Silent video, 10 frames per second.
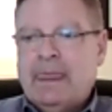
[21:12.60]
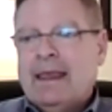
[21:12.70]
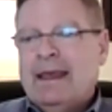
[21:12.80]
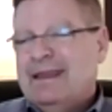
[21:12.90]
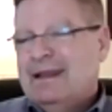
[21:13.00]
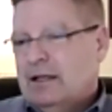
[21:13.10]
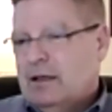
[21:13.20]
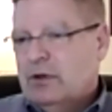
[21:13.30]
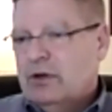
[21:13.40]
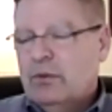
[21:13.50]
The
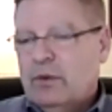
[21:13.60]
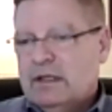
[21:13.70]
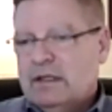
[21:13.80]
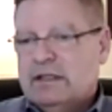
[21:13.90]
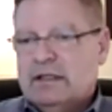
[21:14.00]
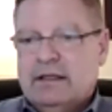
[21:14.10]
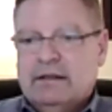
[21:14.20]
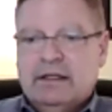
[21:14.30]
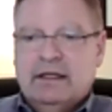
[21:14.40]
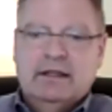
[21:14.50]
number was
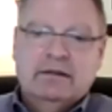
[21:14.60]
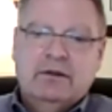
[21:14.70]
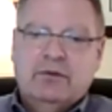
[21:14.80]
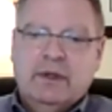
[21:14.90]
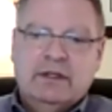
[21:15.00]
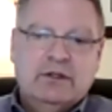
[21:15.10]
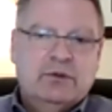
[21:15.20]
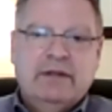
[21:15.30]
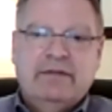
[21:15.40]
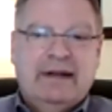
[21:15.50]
the
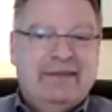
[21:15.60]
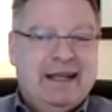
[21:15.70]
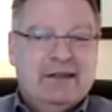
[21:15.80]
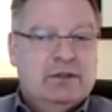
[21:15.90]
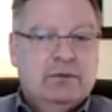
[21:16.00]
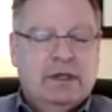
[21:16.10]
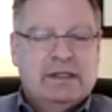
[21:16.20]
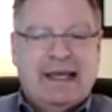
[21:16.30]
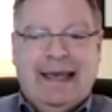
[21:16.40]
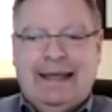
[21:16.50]
325,000 was
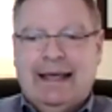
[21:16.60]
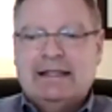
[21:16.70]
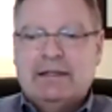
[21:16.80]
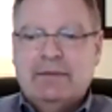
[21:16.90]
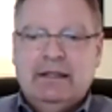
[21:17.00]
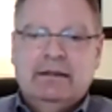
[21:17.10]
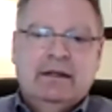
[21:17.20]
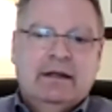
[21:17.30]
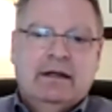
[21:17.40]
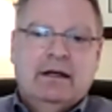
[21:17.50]
a guesstimate.
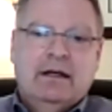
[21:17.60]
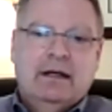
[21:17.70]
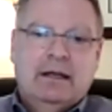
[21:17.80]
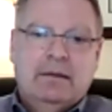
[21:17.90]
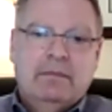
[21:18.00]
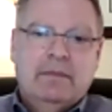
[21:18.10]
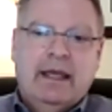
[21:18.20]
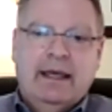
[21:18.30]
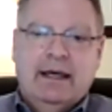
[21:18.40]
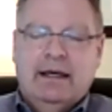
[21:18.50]

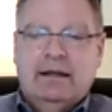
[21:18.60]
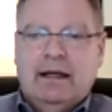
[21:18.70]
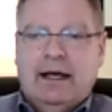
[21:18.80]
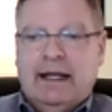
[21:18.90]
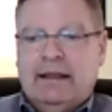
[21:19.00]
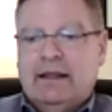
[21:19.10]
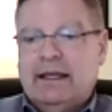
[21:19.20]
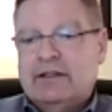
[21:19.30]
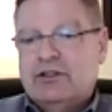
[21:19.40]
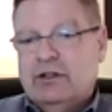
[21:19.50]
And I think
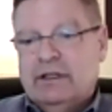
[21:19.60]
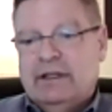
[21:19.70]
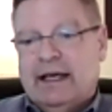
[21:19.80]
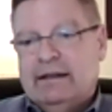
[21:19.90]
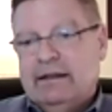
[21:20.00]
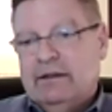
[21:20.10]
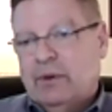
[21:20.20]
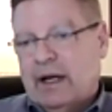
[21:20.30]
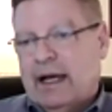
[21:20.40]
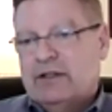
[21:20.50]
it's good that
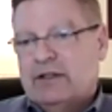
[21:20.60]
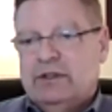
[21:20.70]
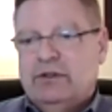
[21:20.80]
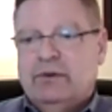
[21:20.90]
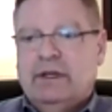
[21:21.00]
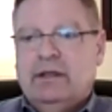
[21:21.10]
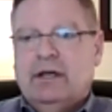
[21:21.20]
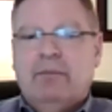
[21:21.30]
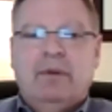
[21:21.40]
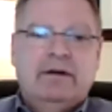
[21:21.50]
we're actually doing
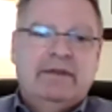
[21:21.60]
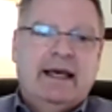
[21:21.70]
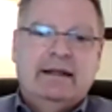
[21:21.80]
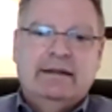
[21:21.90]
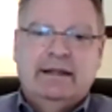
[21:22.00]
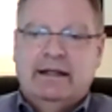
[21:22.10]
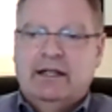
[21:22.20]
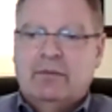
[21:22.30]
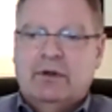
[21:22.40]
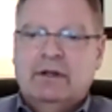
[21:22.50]
above that
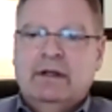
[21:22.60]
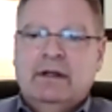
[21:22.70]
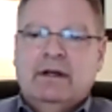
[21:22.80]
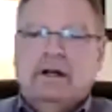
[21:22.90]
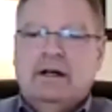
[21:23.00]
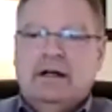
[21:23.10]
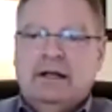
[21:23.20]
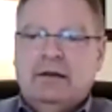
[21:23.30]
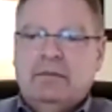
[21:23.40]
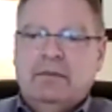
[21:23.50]
number,
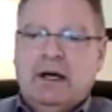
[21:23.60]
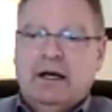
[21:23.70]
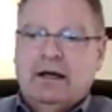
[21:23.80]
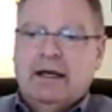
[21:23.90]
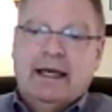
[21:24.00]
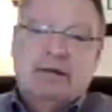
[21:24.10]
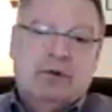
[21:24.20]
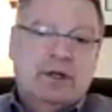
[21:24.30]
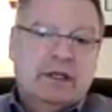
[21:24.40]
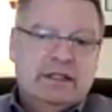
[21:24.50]
and
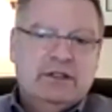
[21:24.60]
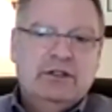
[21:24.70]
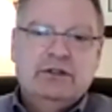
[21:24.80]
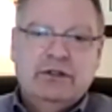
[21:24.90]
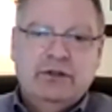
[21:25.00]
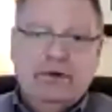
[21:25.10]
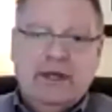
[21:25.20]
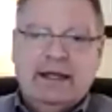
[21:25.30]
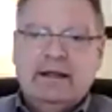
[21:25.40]
we'll continue to do that.